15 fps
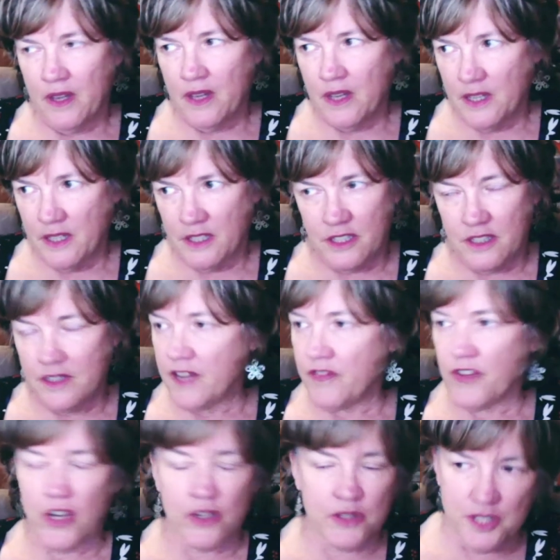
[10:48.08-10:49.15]
He never
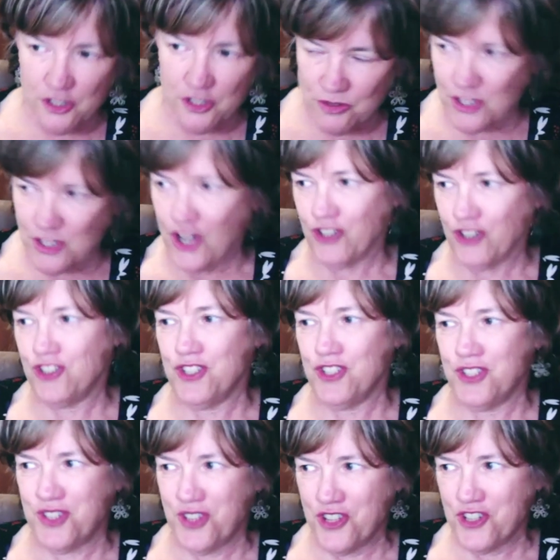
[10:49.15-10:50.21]
goes into a
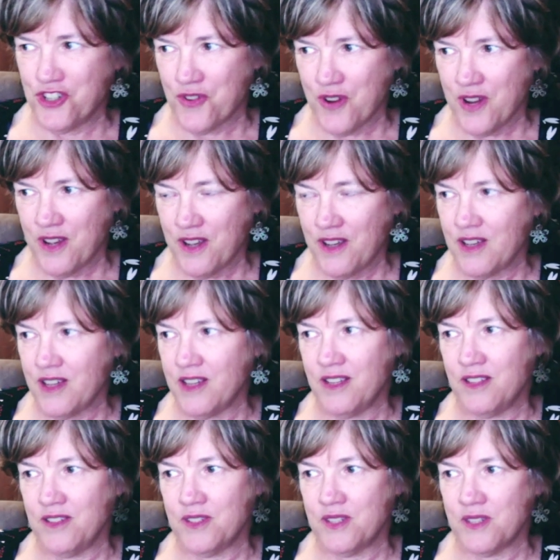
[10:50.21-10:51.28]
doctor's surgery.
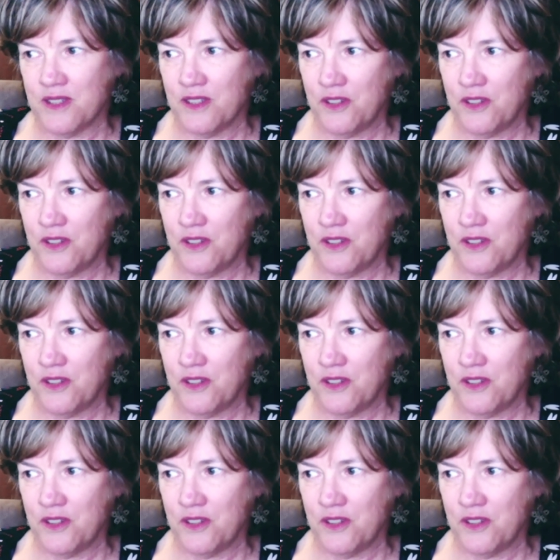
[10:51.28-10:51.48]
He's,